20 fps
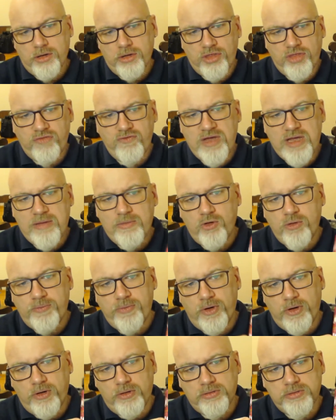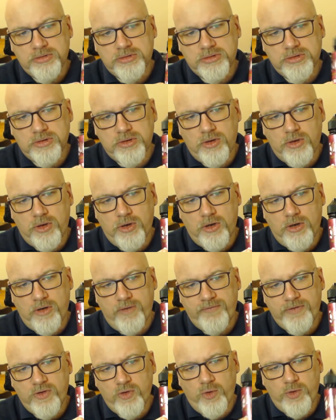3 more bottles
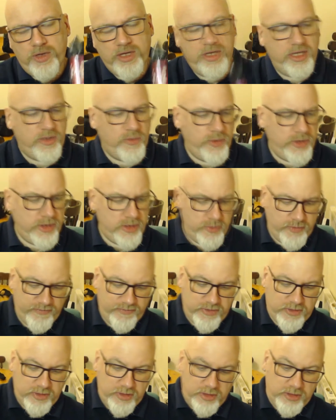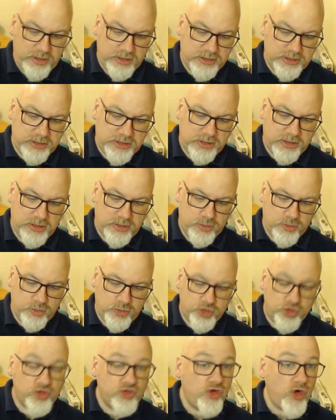of Yo e-liquid. We've got
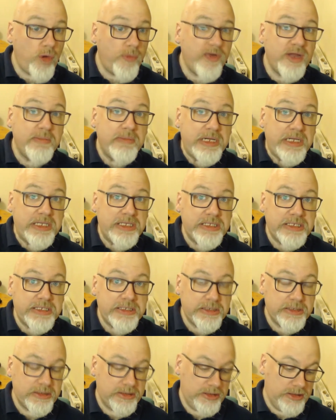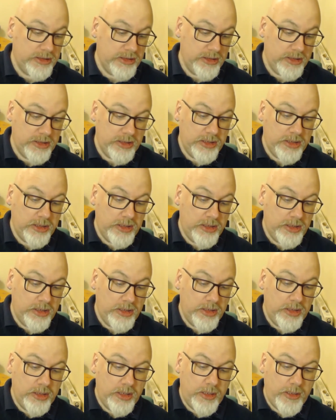strawberry milk,
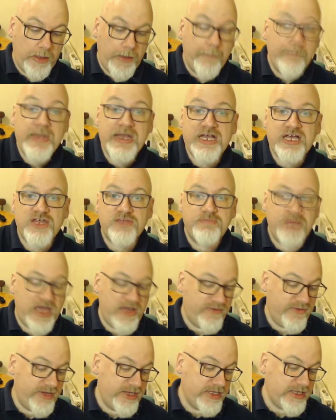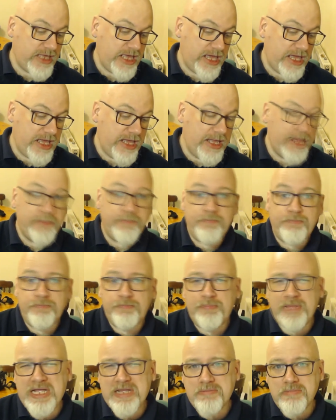mixed berries, and
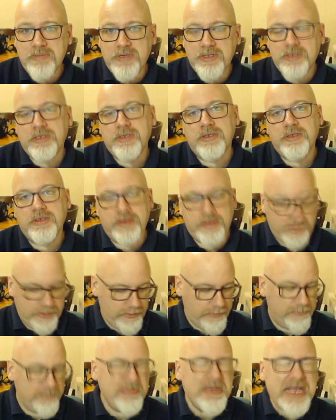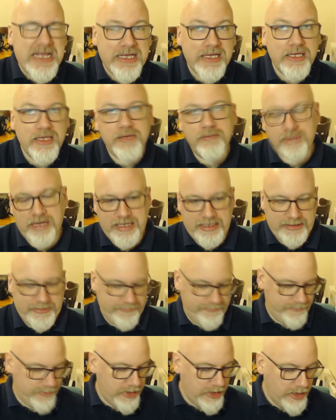Pinkman. But
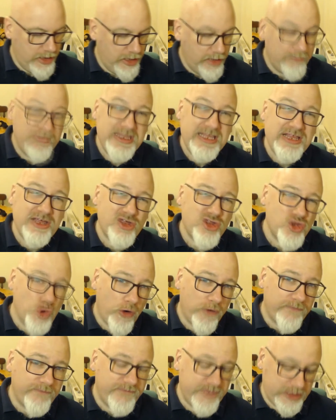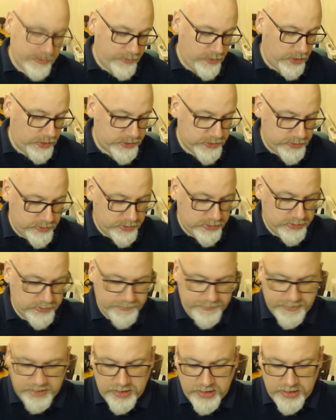these are Shortfill bottles.